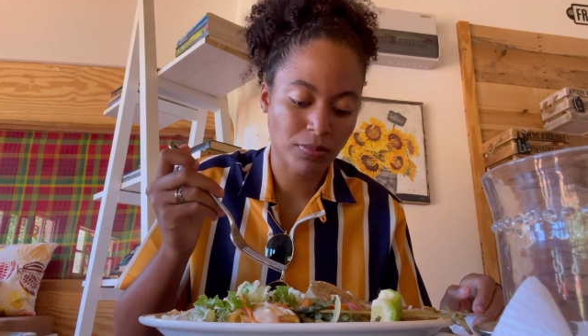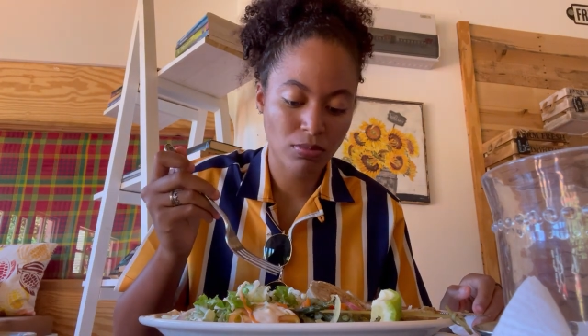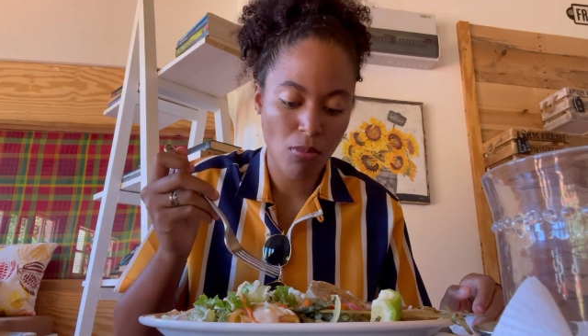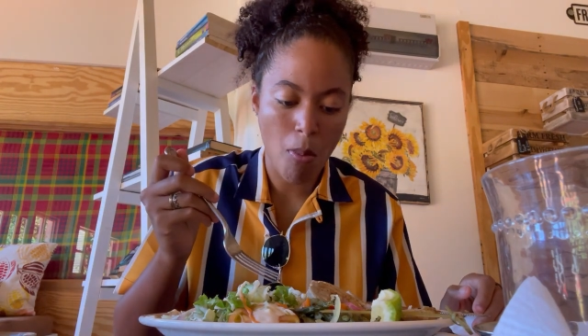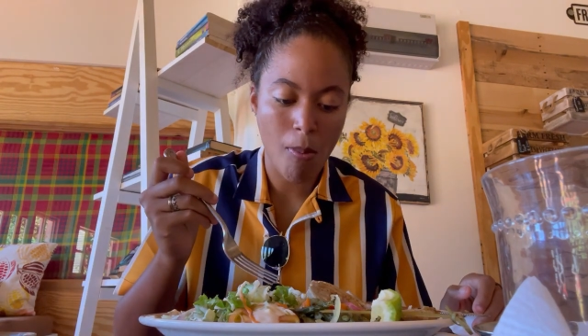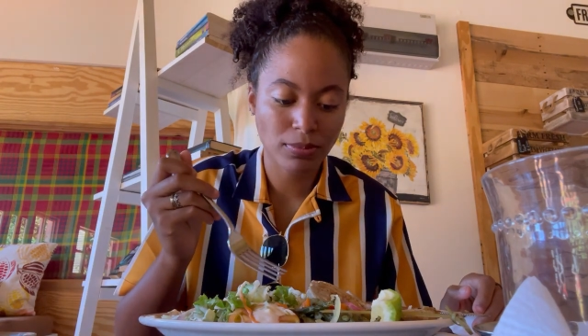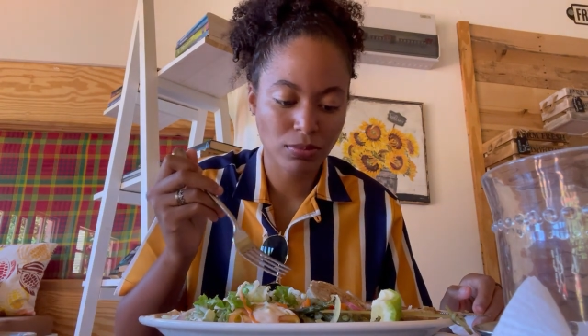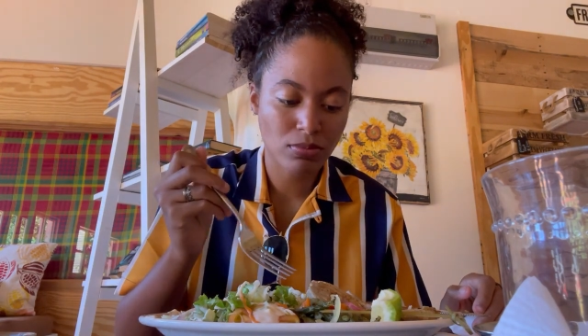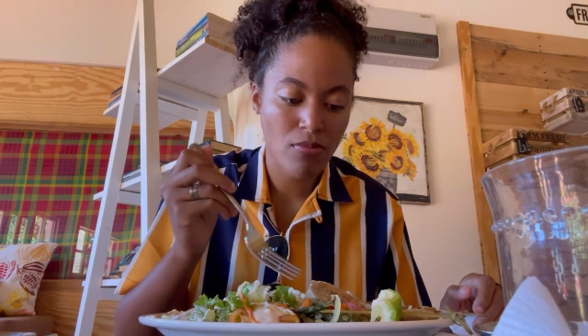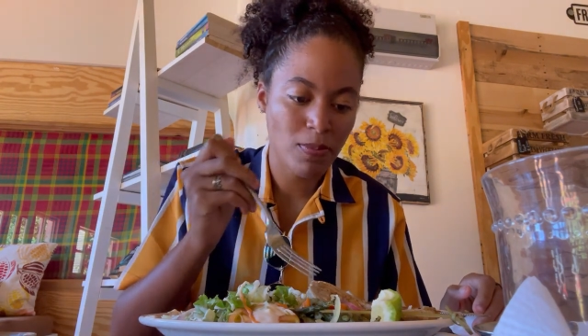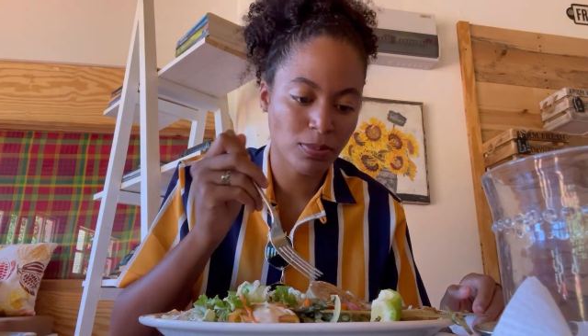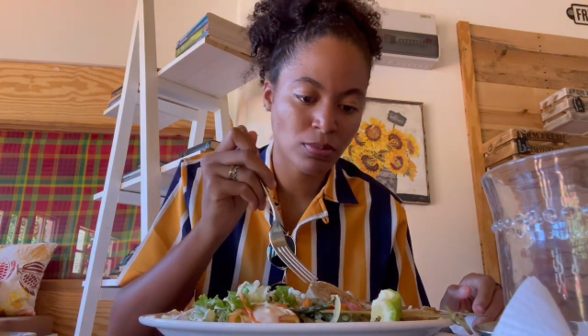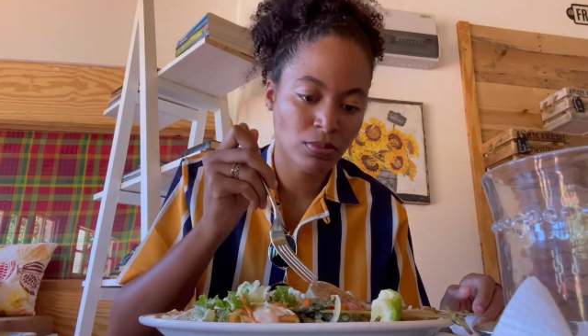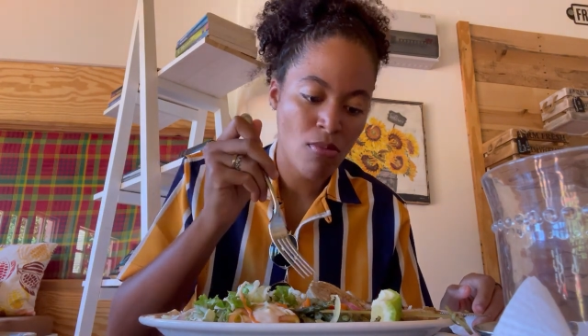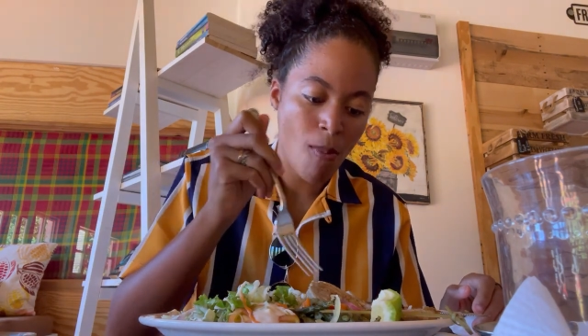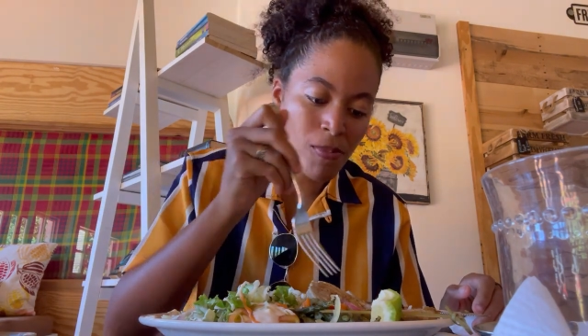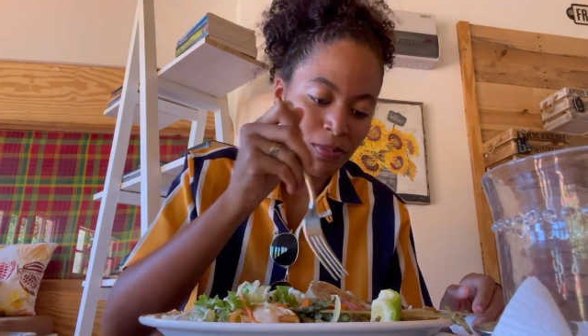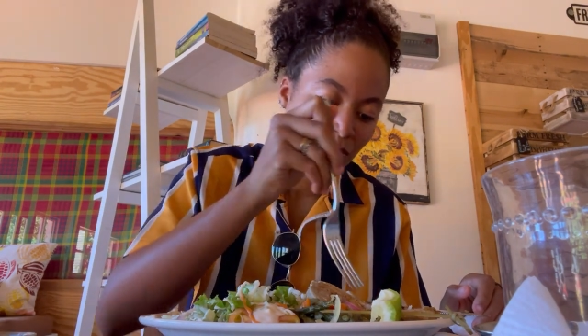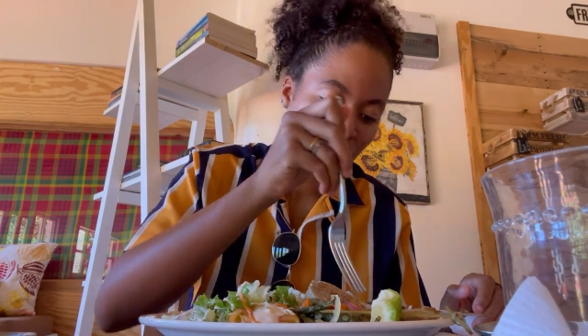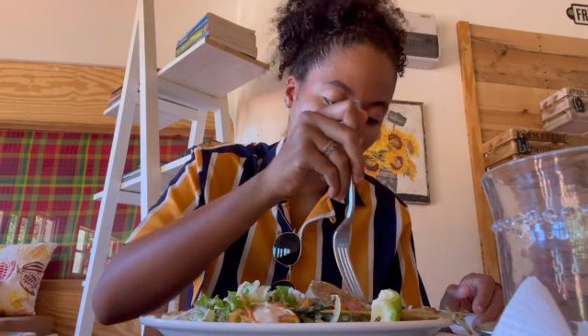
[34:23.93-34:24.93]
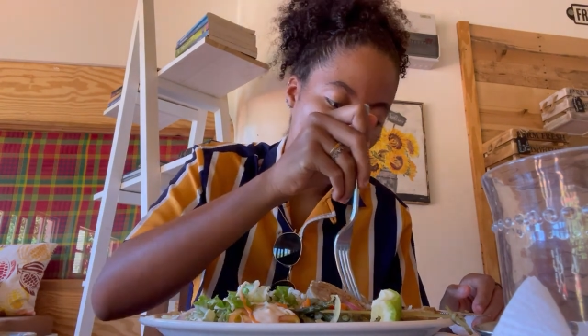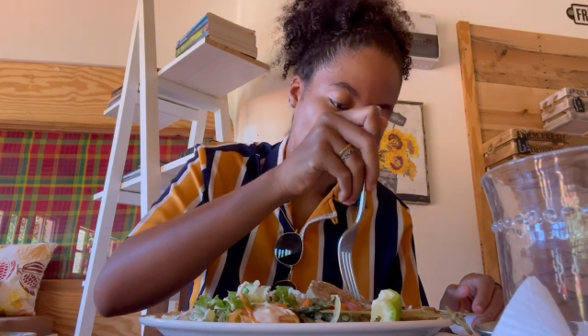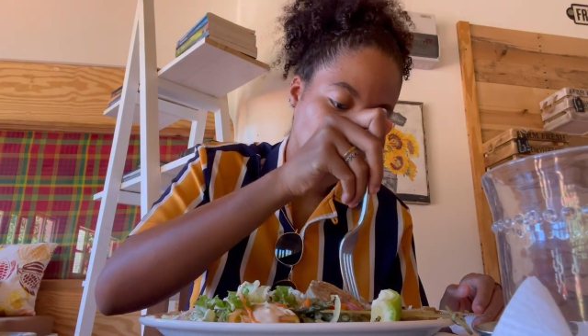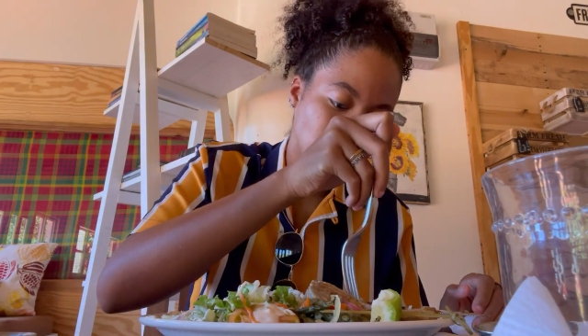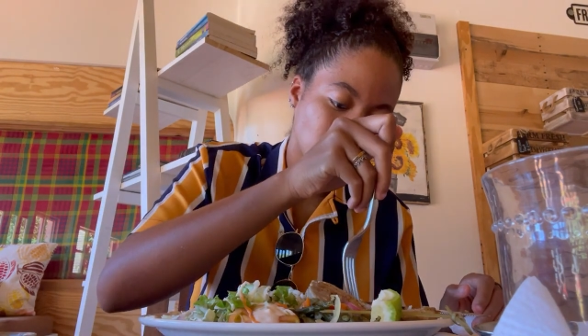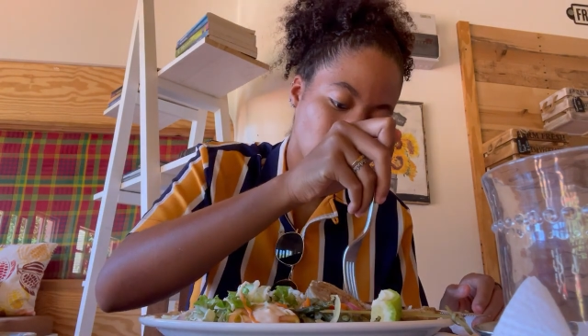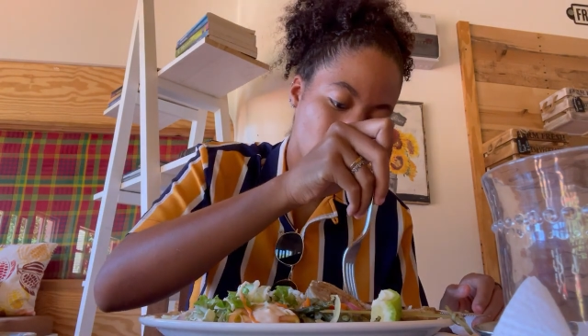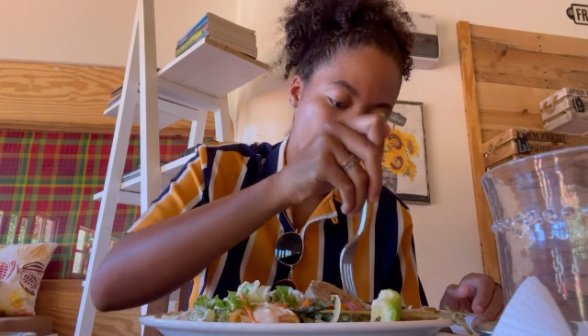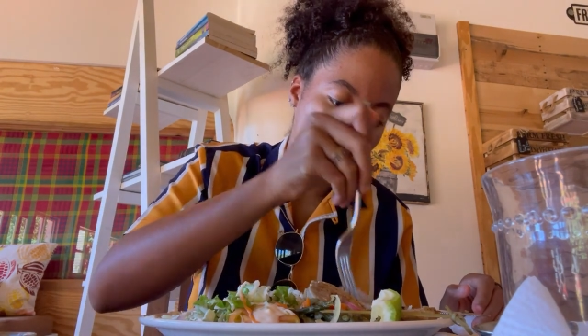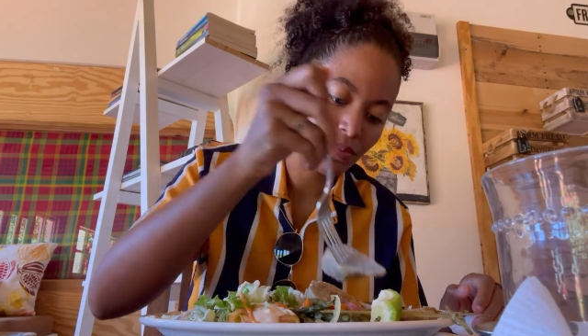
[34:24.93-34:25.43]
But like I said,
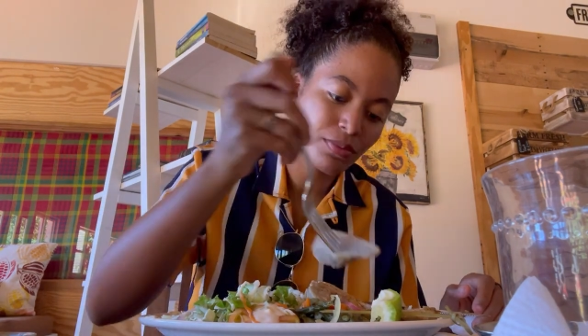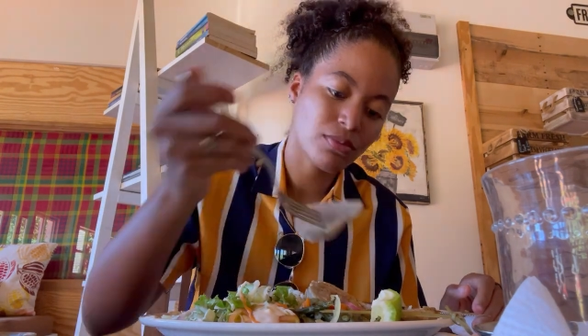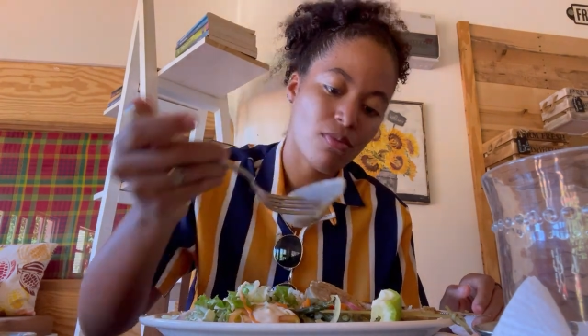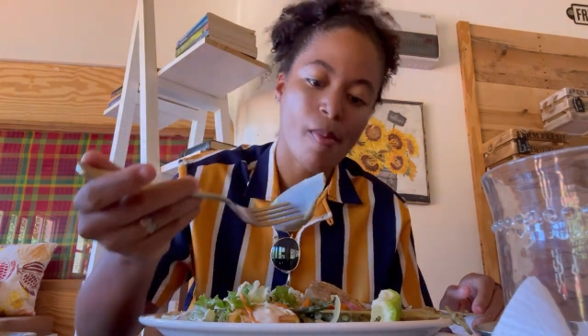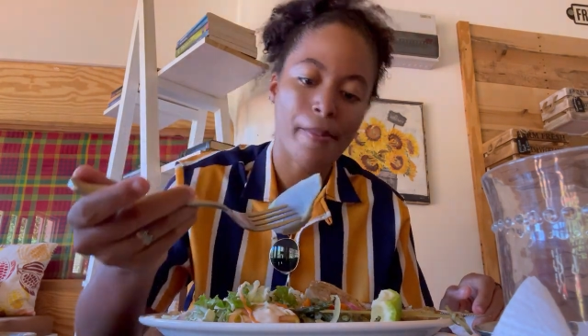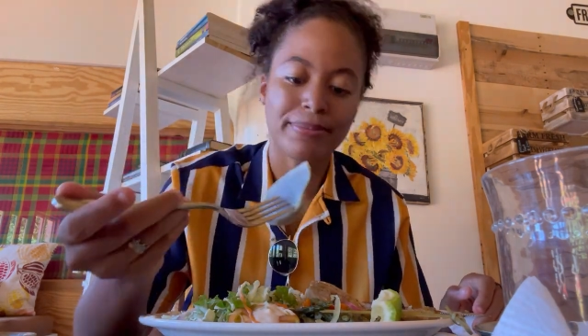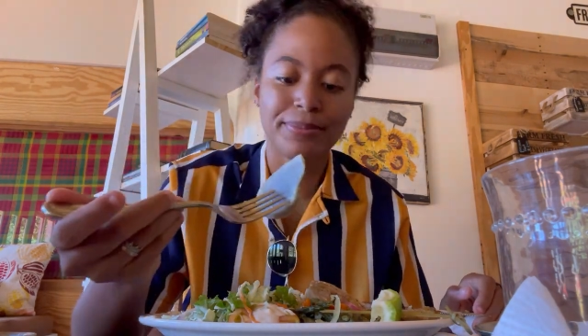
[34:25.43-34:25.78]
10 out of 10,